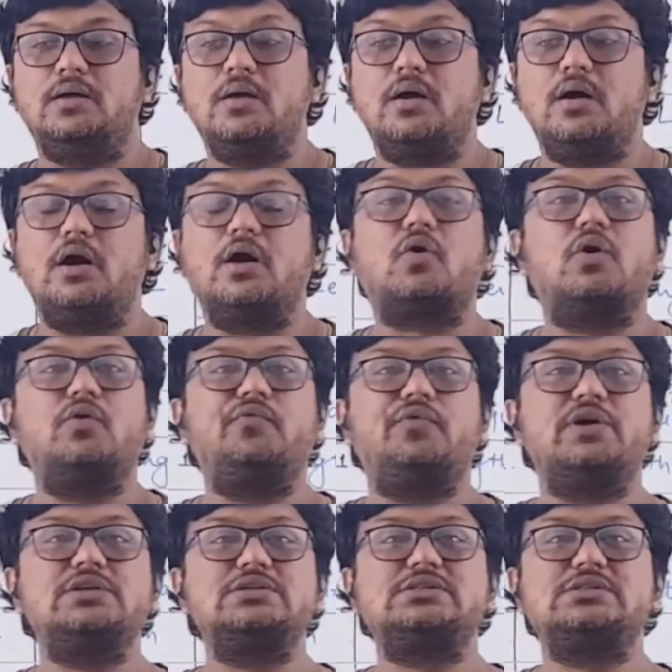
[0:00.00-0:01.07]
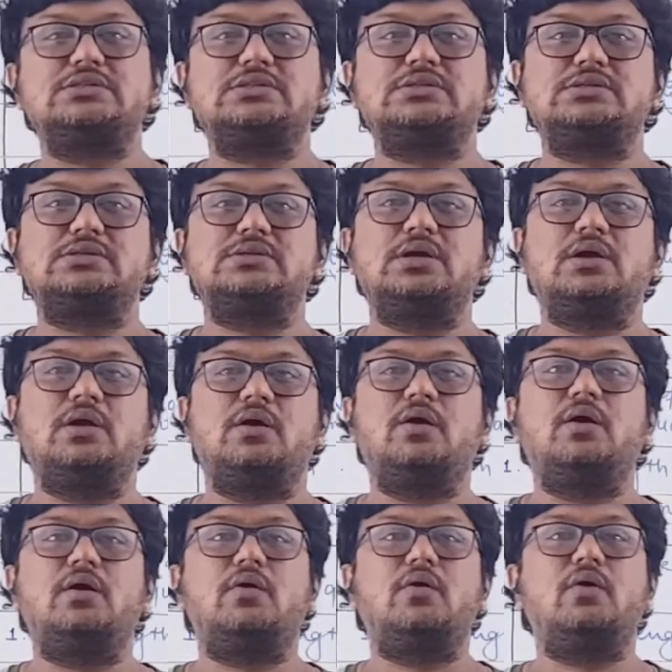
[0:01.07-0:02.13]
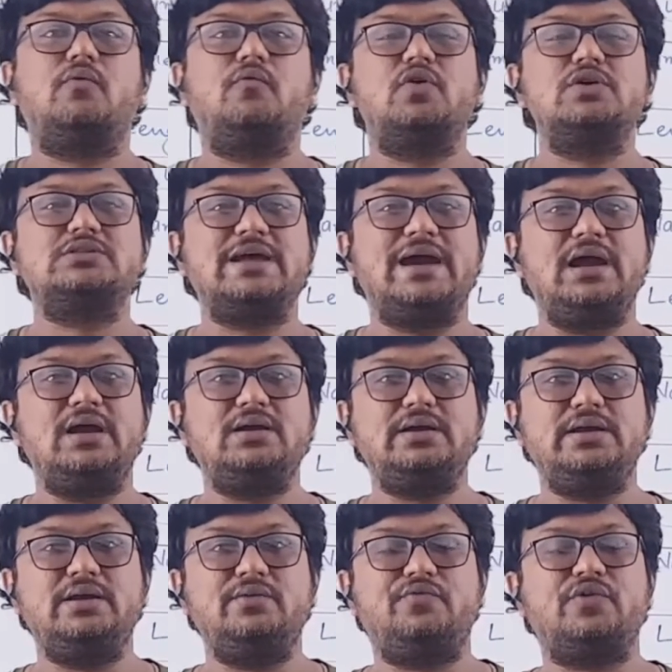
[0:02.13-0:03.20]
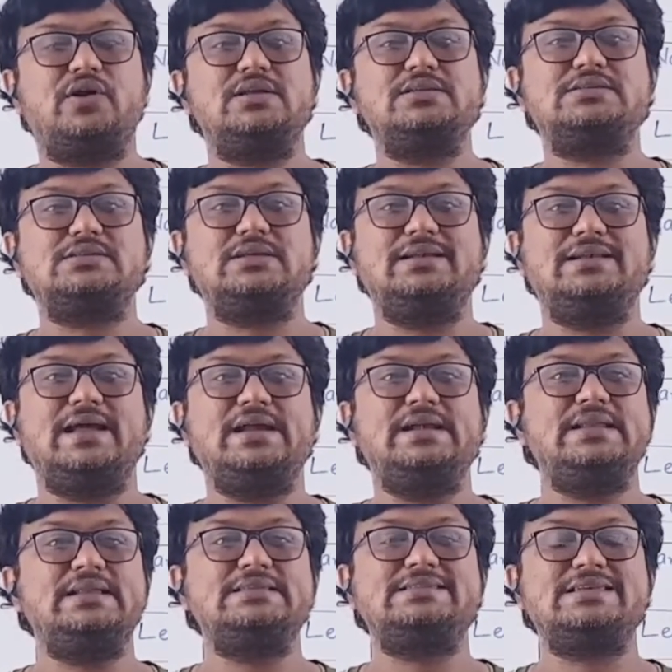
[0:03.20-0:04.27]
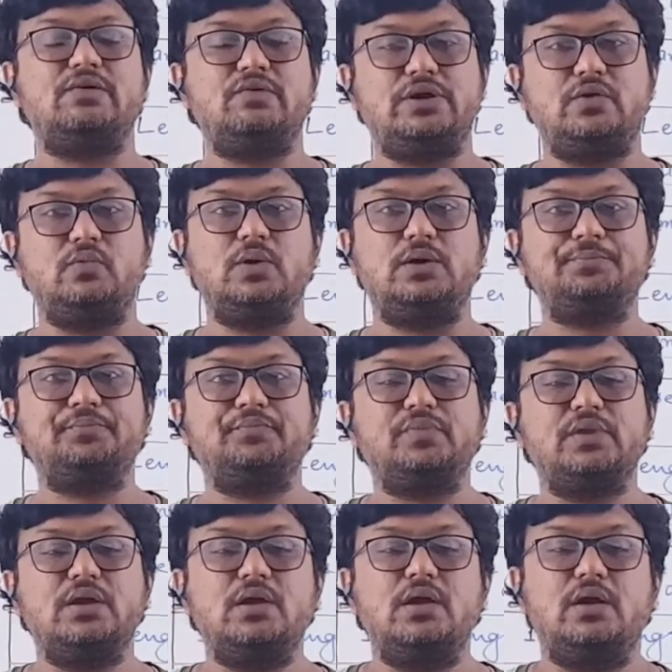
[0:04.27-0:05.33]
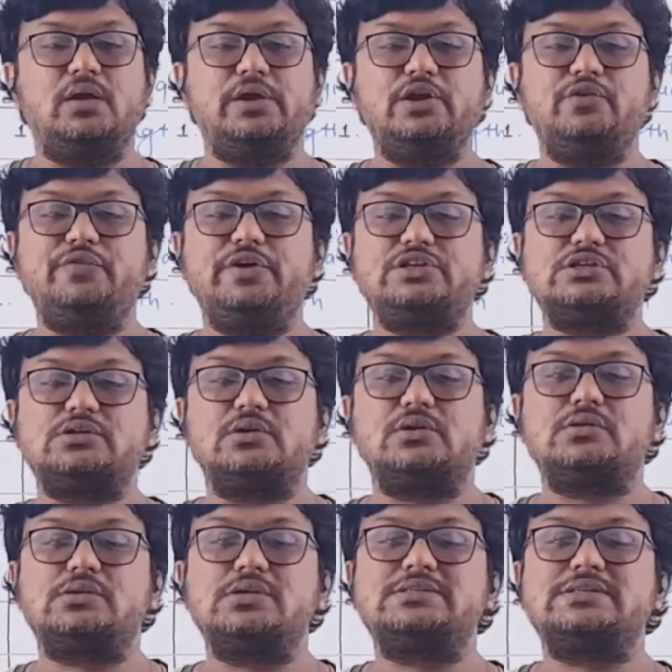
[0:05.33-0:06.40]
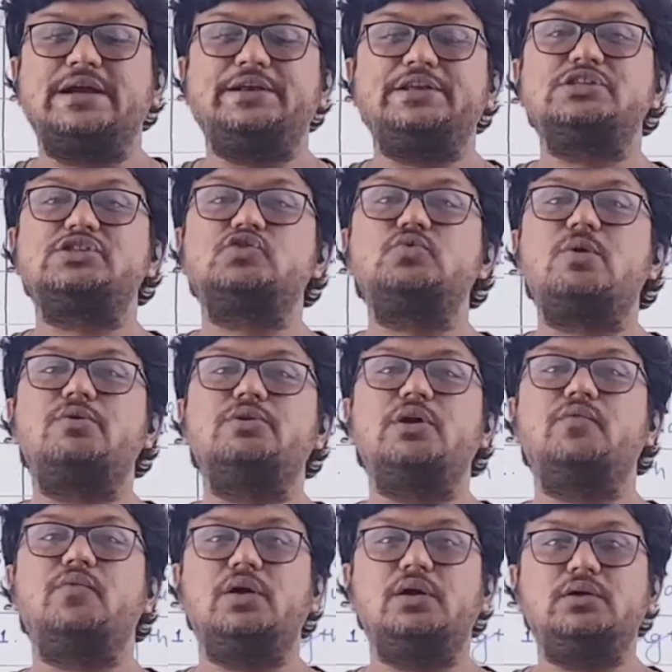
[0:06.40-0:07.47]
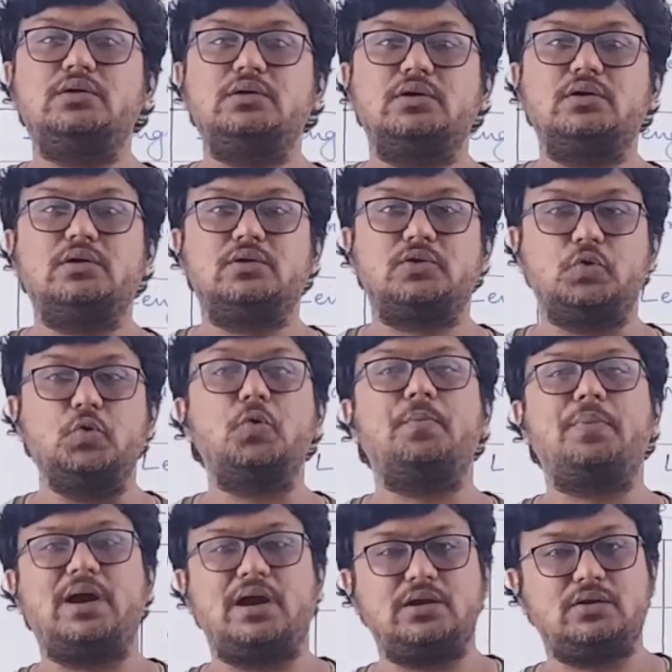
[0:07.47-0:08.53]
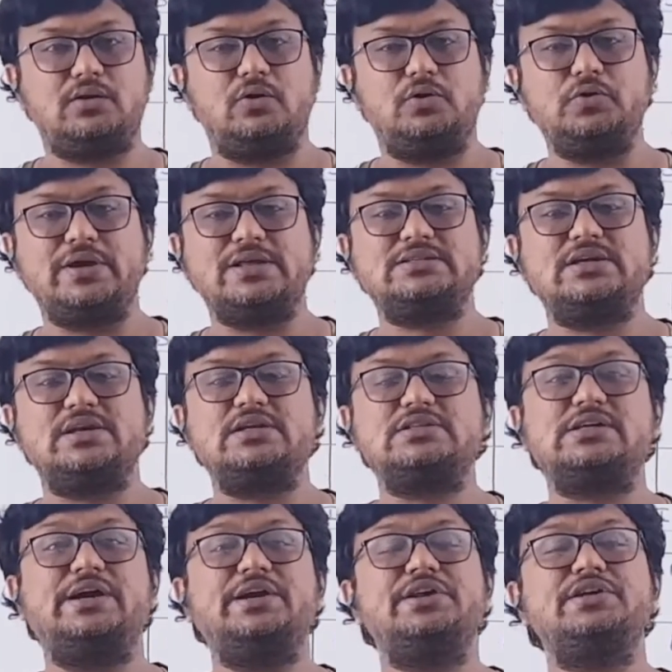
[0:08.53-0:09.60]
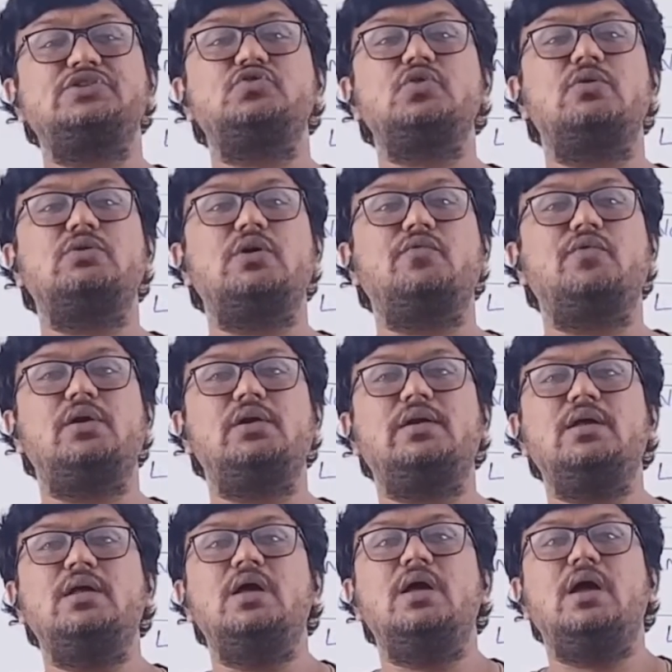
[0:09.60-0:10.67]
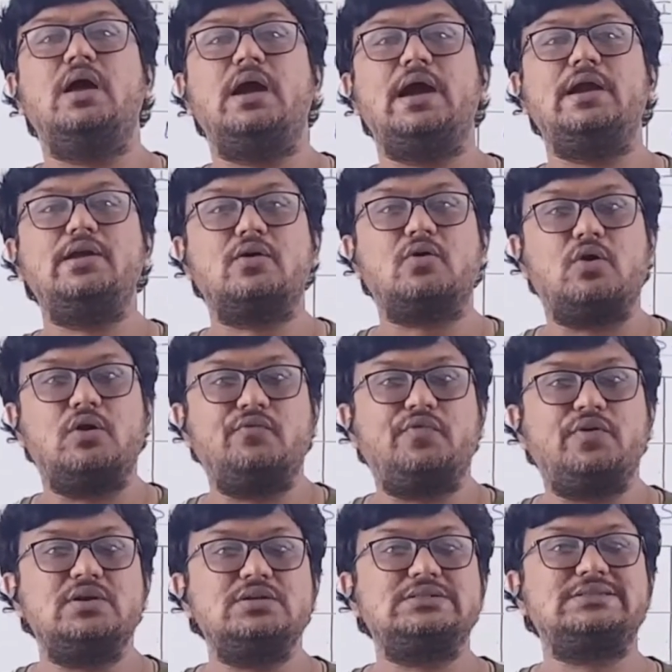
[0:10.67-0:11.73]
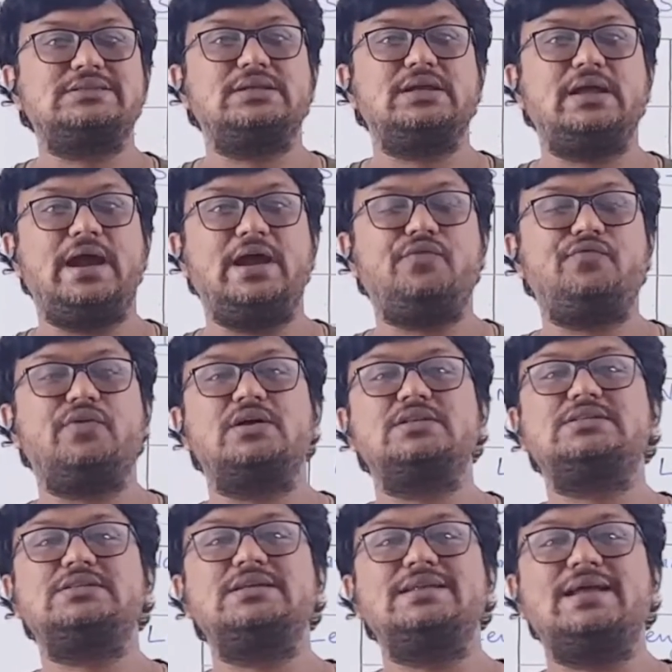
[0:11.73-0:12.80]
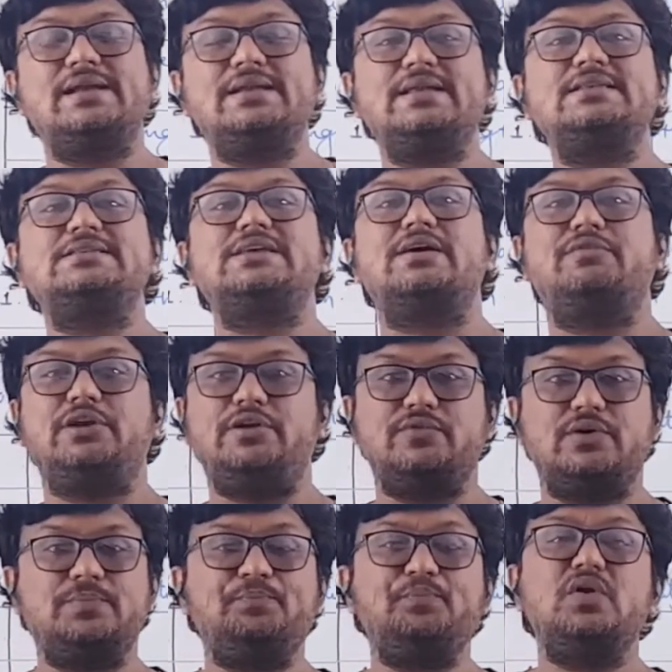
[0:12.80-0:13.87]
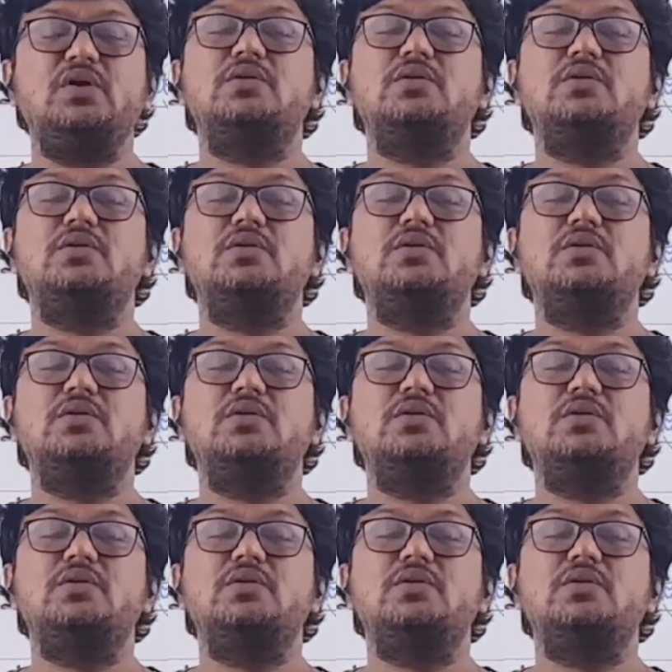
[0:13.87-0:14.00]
A conference was held in France in 1971 in which the scientists throughout the world took part, or you can say that scientists throughout the world had a conference at France in 1971.